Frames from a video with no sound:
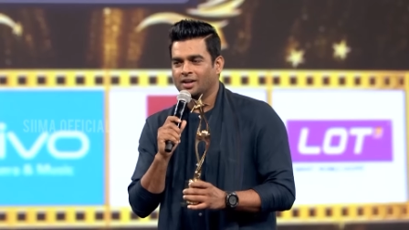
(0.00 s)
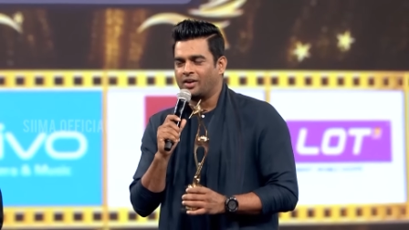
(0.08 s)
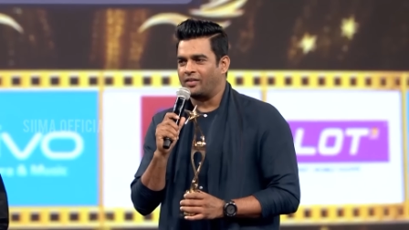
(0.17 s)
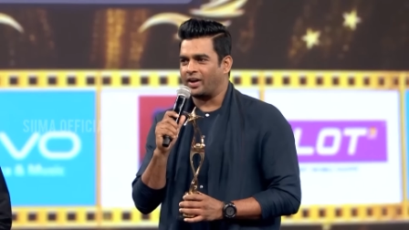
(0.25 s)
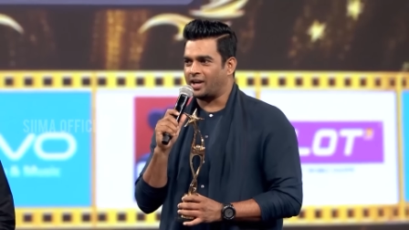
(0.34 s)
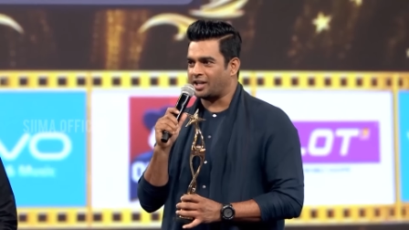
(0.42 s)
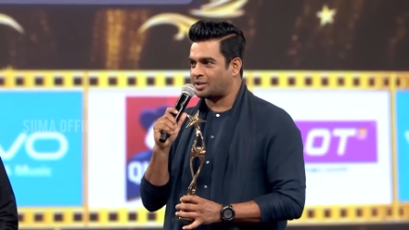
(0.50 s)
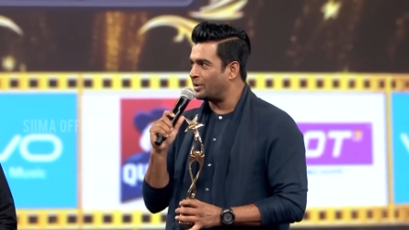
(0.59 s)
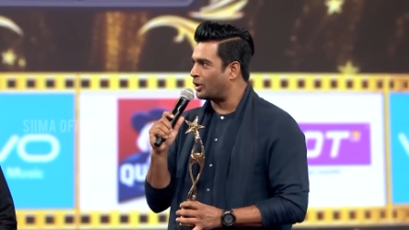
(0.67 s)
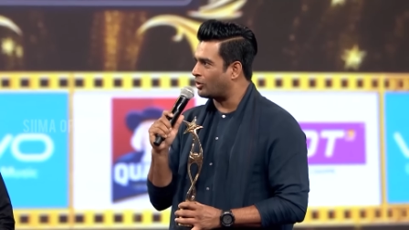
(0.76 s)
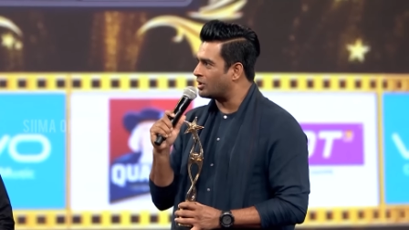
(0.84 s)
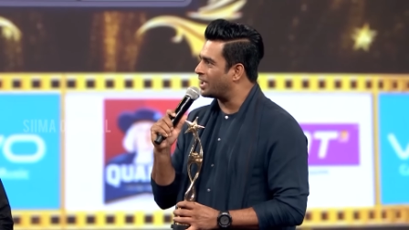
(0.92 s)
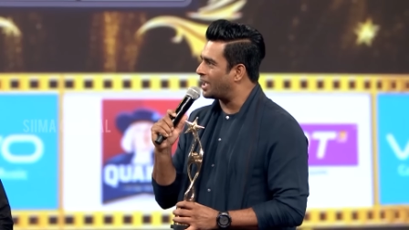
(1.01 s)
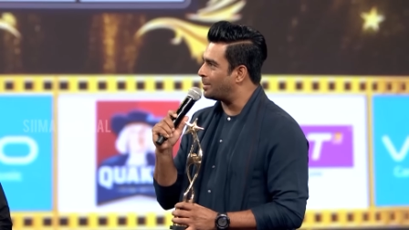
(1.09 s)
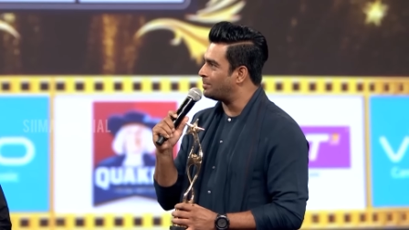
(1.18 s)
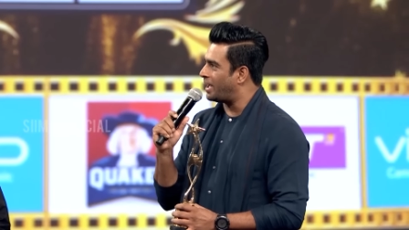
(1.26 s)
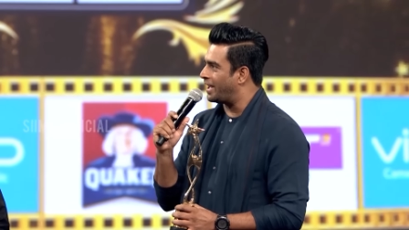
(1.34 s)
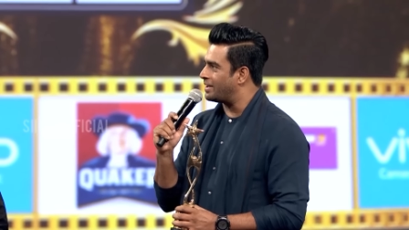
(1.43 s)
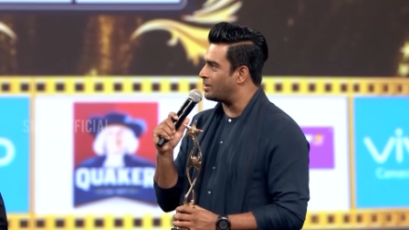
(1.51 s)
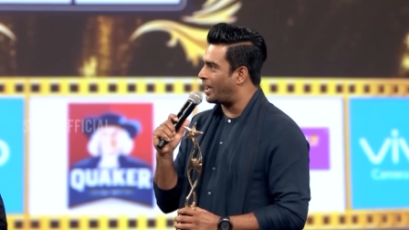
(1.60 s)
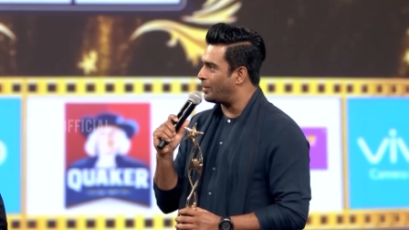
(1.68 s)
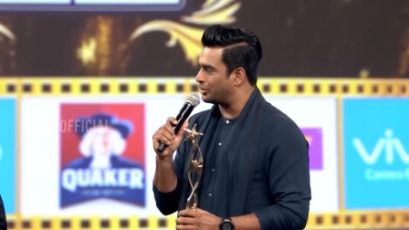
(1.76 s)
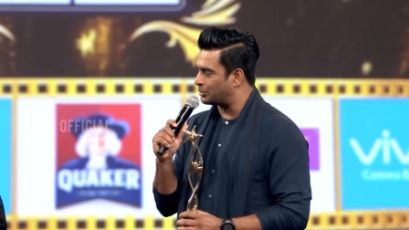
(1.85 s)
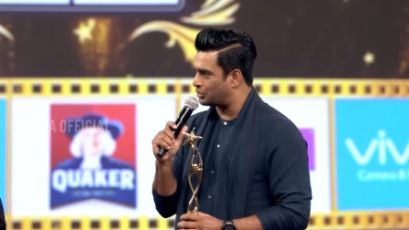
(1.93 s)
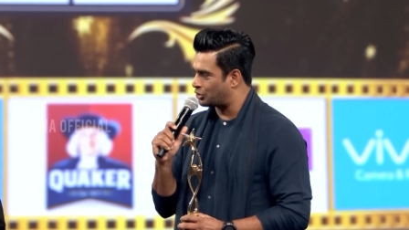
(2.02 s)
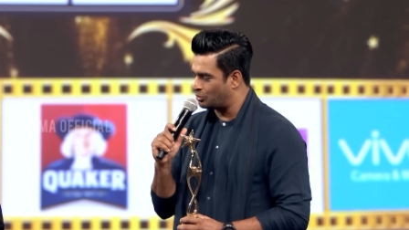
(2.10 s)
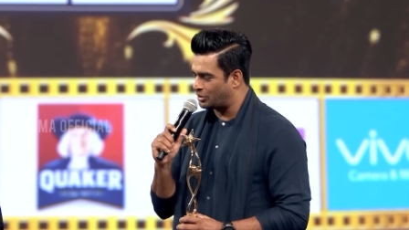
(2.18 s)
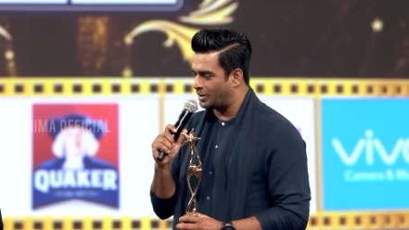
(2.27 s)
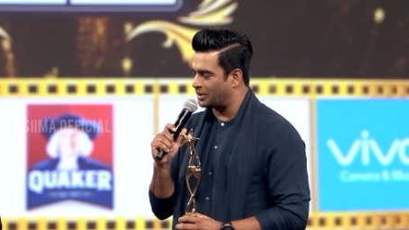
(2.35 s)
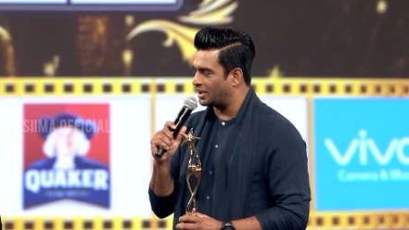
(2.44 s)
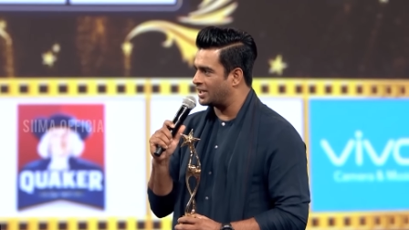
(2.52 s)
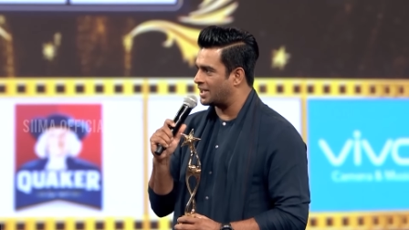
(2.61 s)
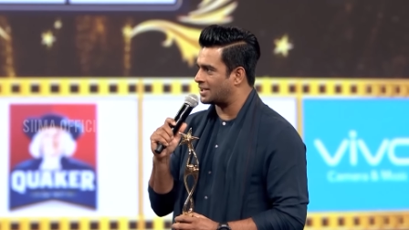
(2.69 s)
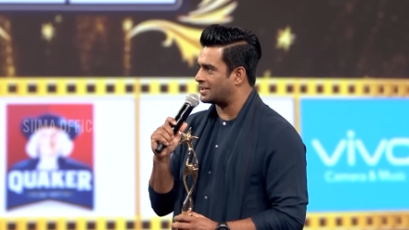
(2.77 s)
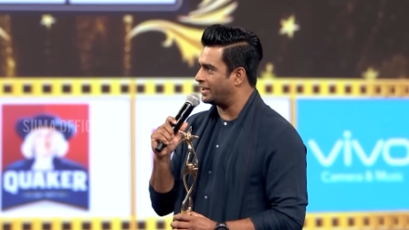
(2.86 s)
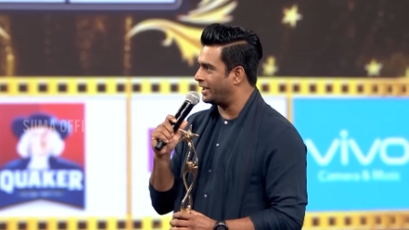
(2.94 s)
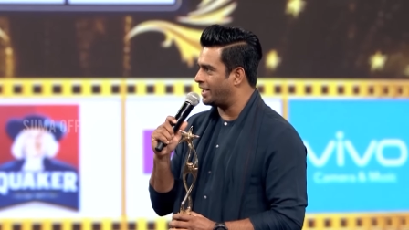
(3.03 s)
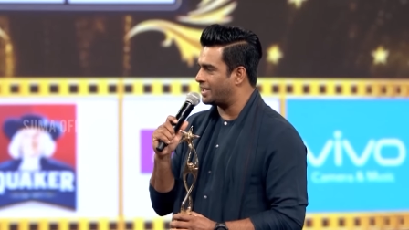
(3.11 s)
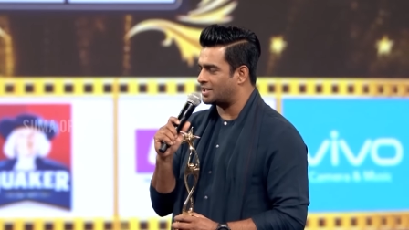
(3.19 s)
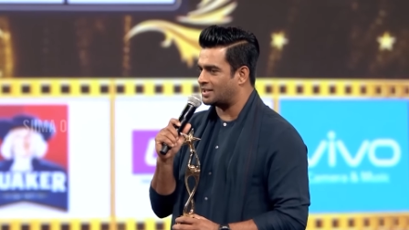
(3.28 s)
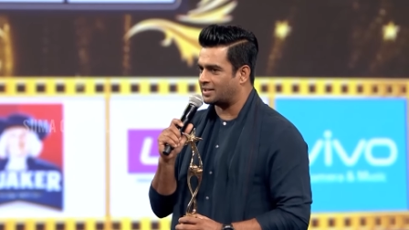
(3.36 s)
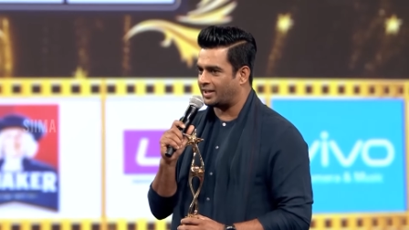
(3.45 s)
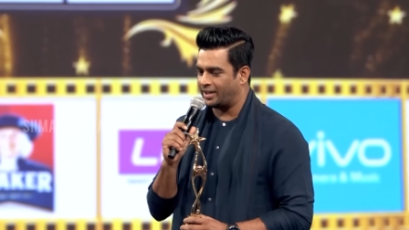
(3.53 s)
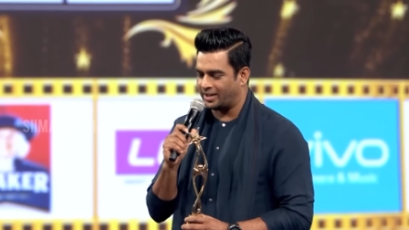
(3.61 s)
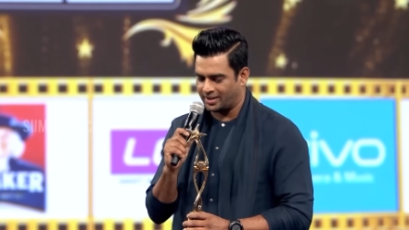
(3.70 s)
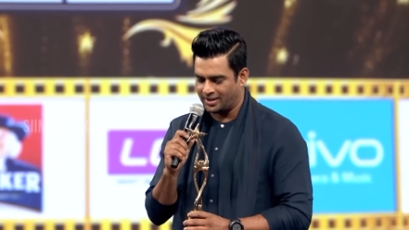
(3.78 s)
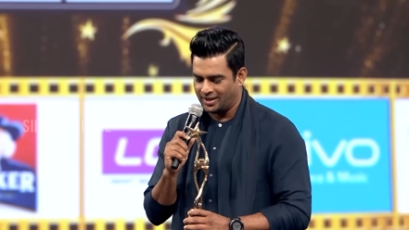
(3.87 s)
Varalakshmi couldn't come. I, I was shooting with her yesterday and she said uh,